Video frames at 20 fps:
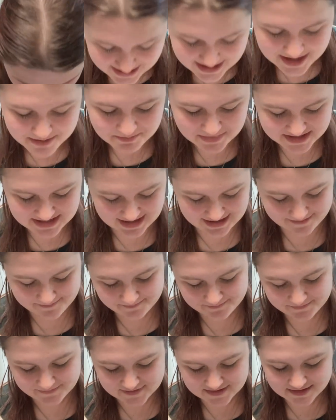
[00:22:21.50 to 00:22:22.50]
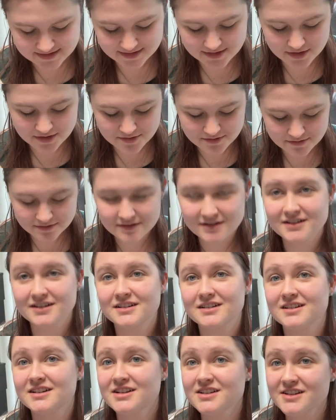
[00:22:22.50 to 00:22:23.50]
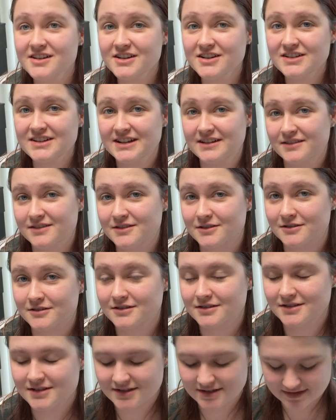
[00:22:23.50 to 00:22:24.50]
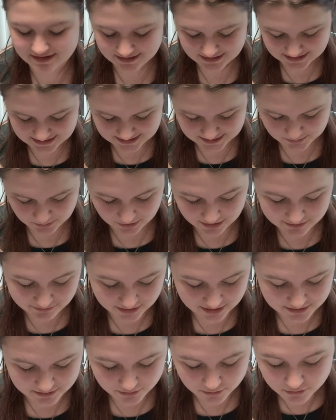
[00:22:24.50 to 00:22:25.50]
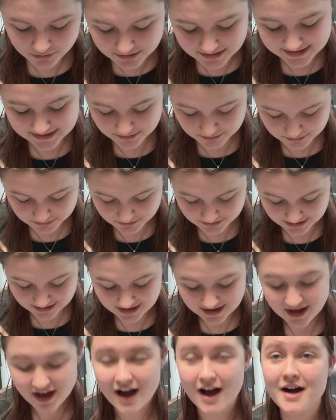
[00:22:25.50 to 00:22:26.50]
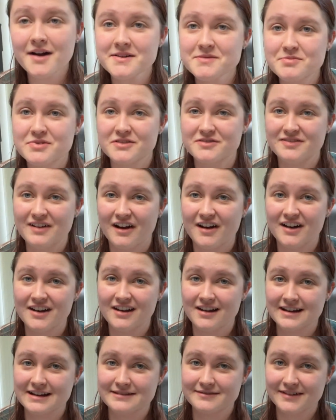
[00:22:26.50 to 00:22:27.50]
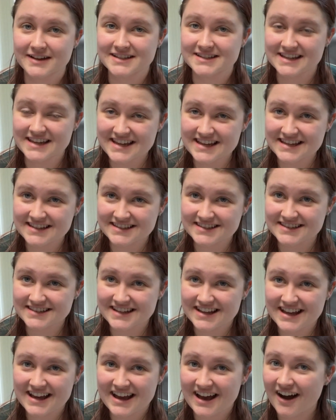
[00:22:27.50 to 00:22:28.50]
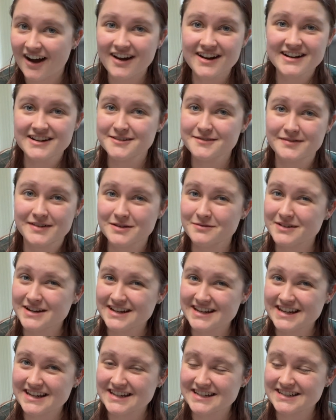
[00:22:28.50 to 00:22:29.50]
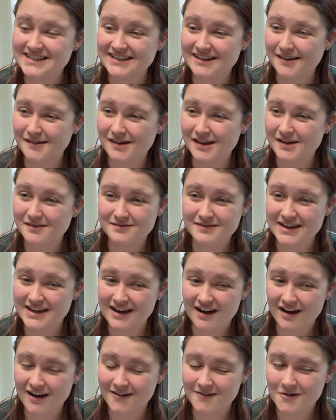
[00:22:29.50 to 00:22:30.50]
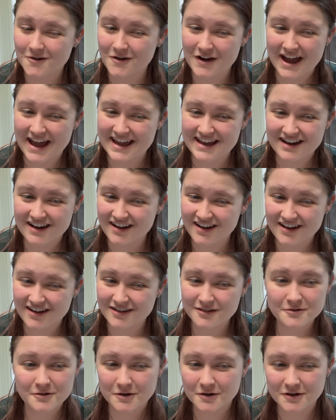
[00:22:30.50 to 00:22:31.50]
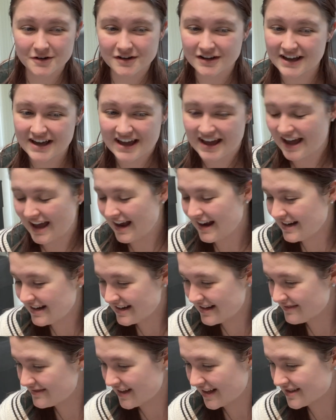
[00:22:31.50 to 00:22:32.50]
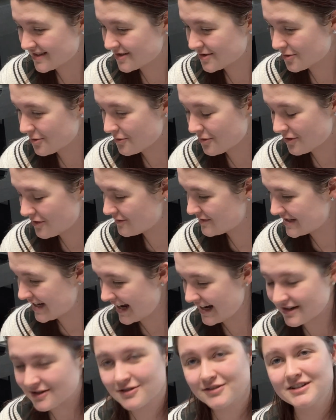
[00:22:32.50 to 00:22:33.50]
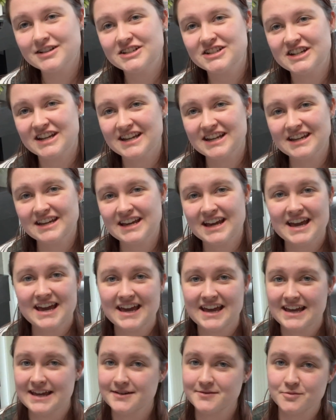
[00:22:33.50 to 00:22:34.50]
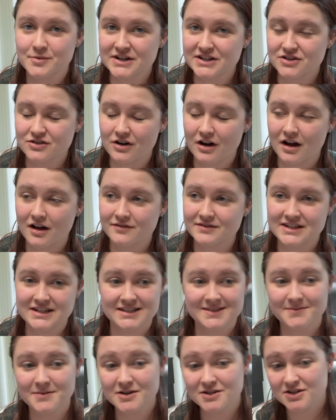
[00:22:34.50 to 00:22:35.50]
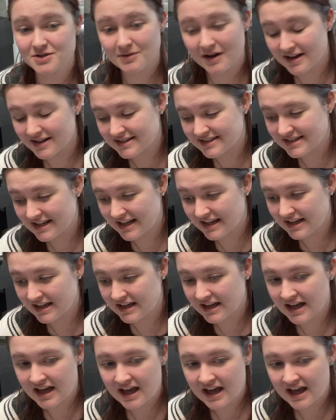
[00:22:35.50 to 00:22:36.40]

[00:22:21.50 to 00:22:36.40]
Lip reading: But yeah, so concluding thoughts, this is what I wrote. All in all, I prefer life as it is. I don't think we need VR or AR or any of that sort of technology in witchcraft, in spirituality.